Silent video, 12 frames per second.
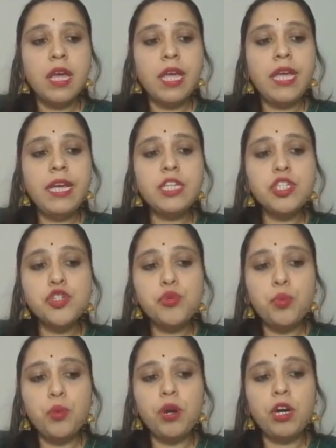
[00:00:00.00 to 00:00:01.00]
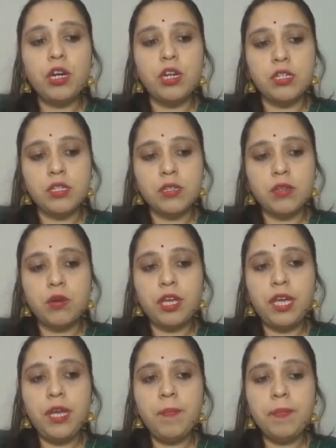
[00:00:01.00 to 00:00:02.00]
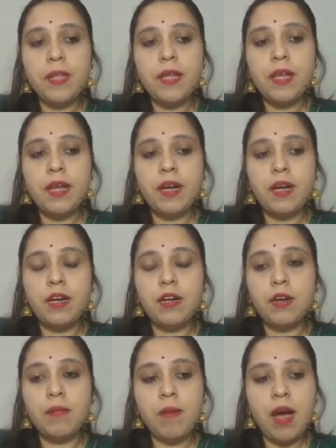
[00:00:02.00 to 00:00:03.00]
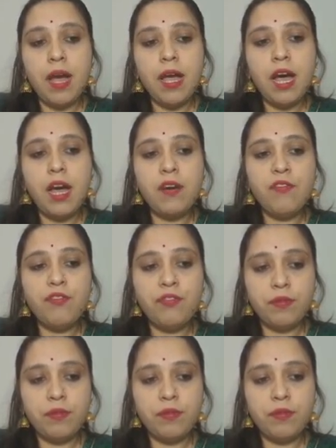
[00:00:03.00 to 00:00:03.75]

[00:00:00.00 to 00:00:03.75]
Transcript: Each word, okay, I have